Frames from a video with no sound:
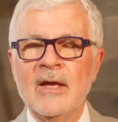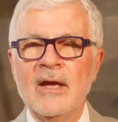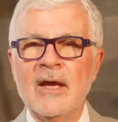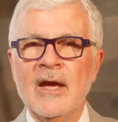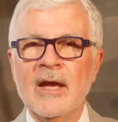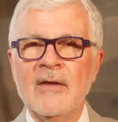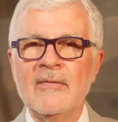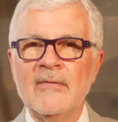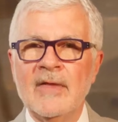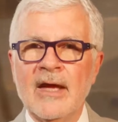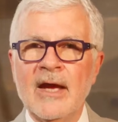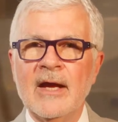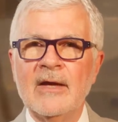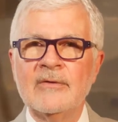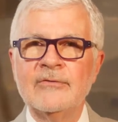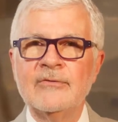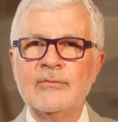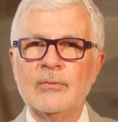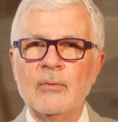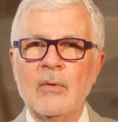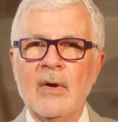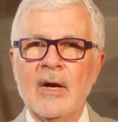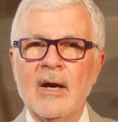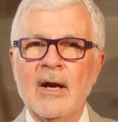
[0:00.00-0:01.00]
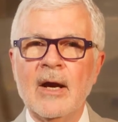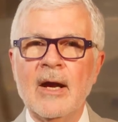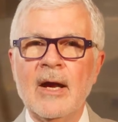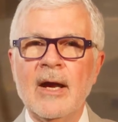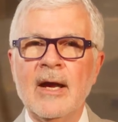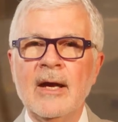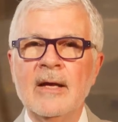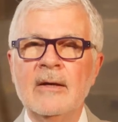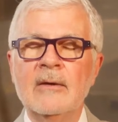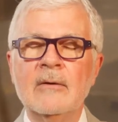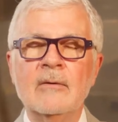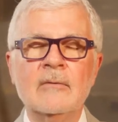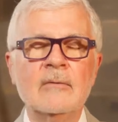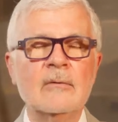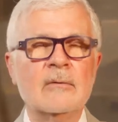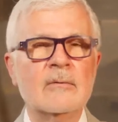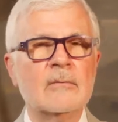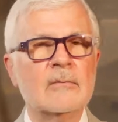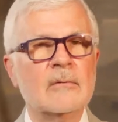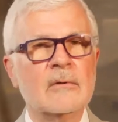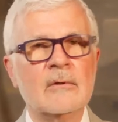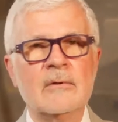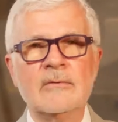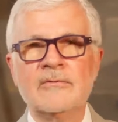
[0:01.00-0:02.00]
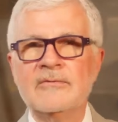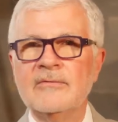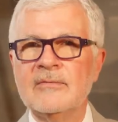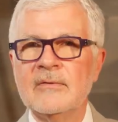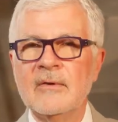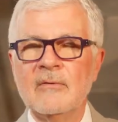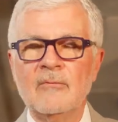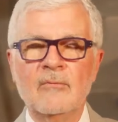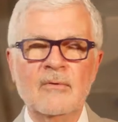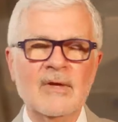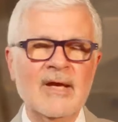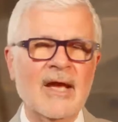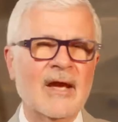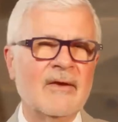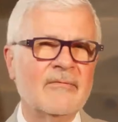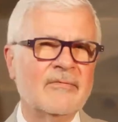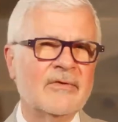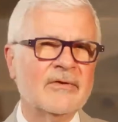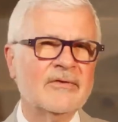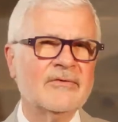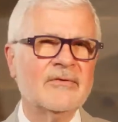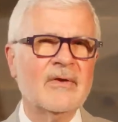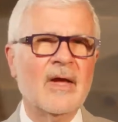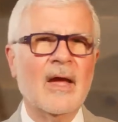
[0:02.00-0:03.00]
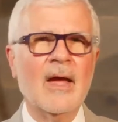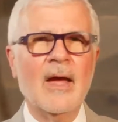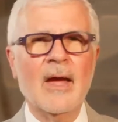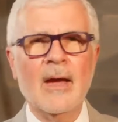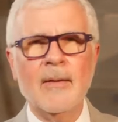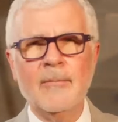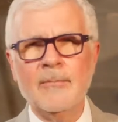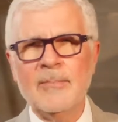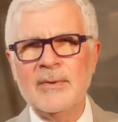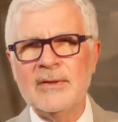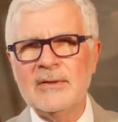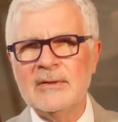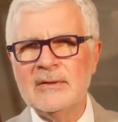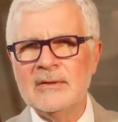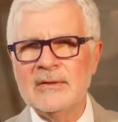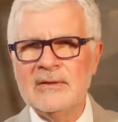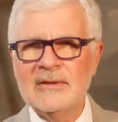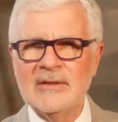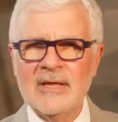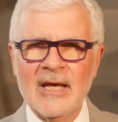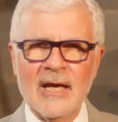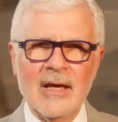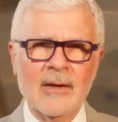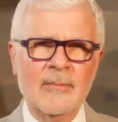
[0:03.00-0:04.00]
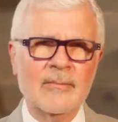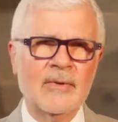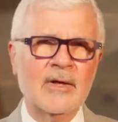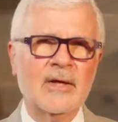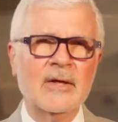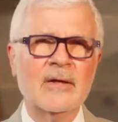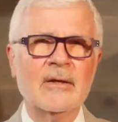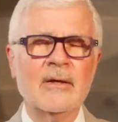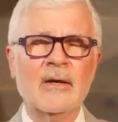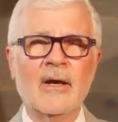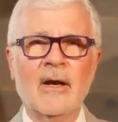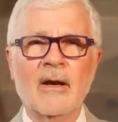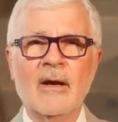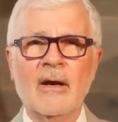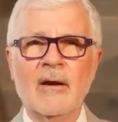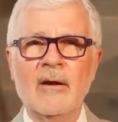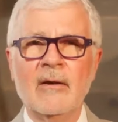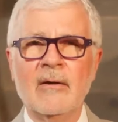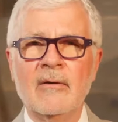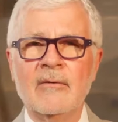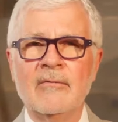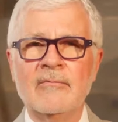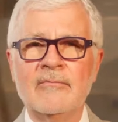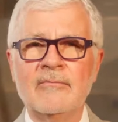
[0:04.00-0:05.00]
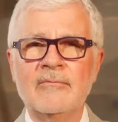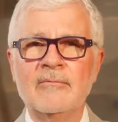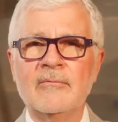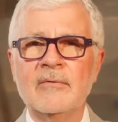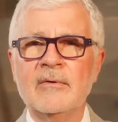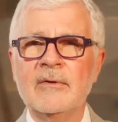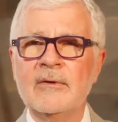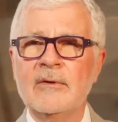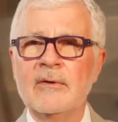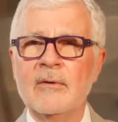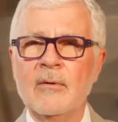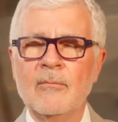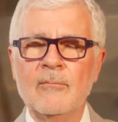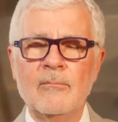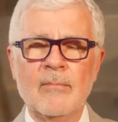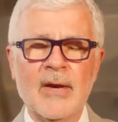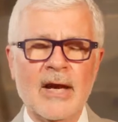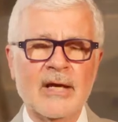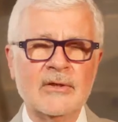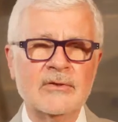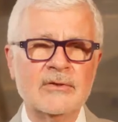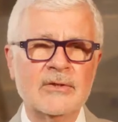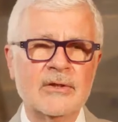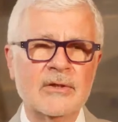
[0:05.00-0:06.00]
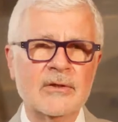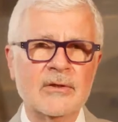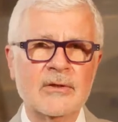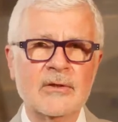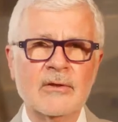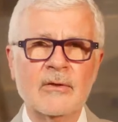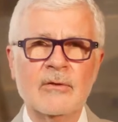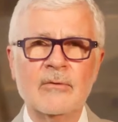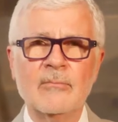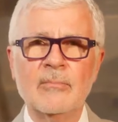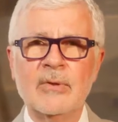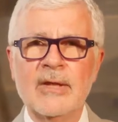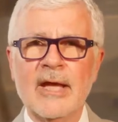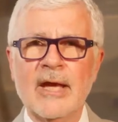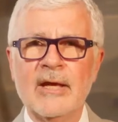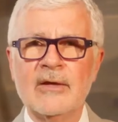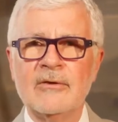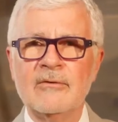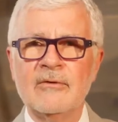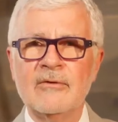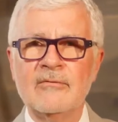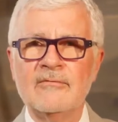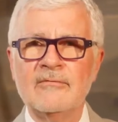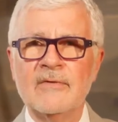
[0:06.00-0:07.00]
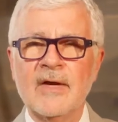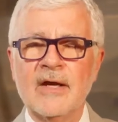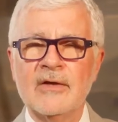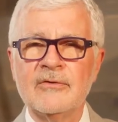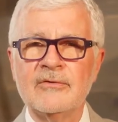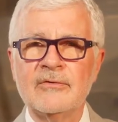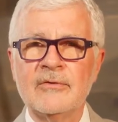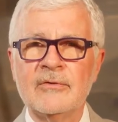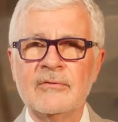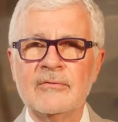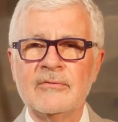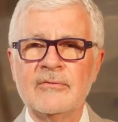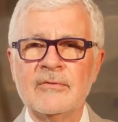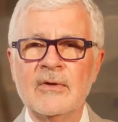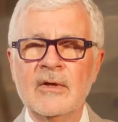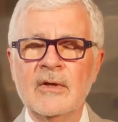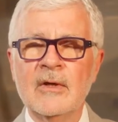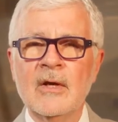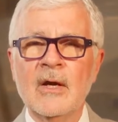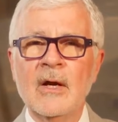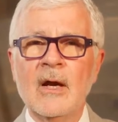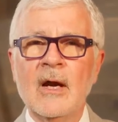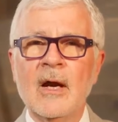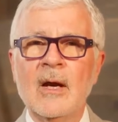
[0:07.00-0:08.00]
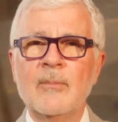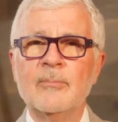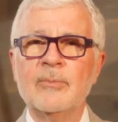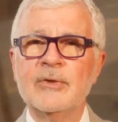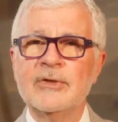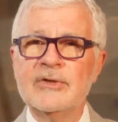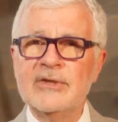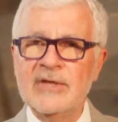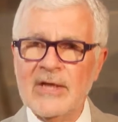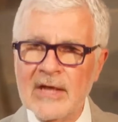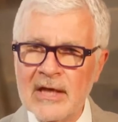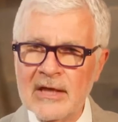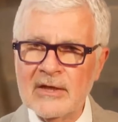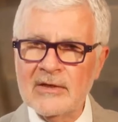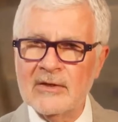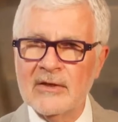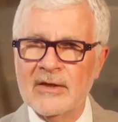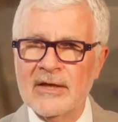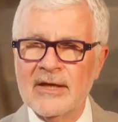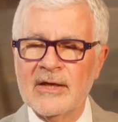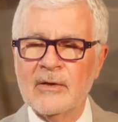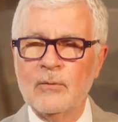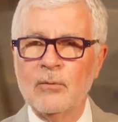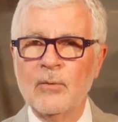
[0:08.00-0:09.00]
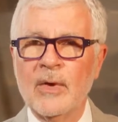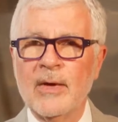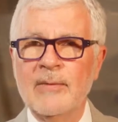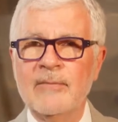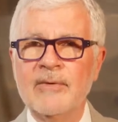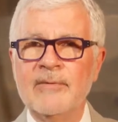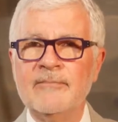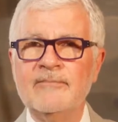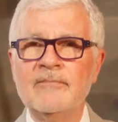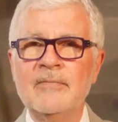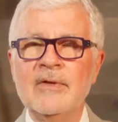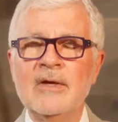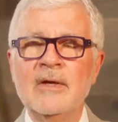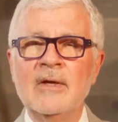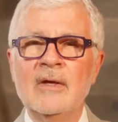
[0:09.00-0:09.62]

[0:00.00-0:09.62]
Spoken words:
And that's why we have this epidemic of bacterial bladder infections, particularly in women,